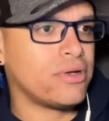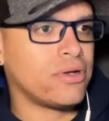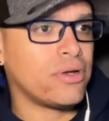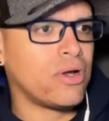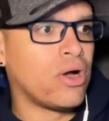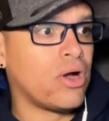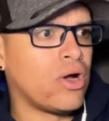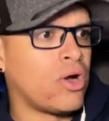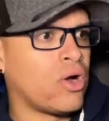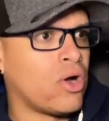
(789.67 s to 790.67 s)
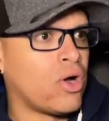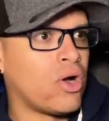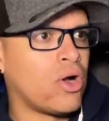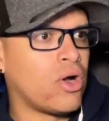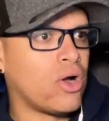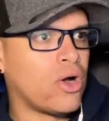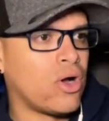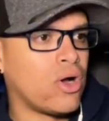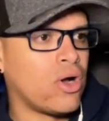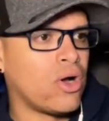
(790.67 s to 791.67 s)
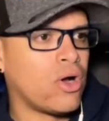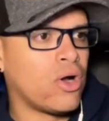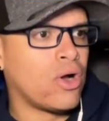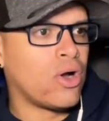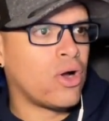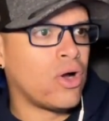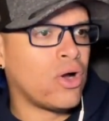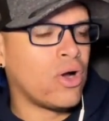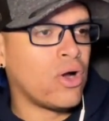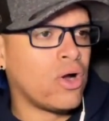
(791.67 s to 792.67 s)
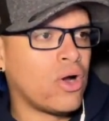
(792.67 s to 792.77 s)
(silence)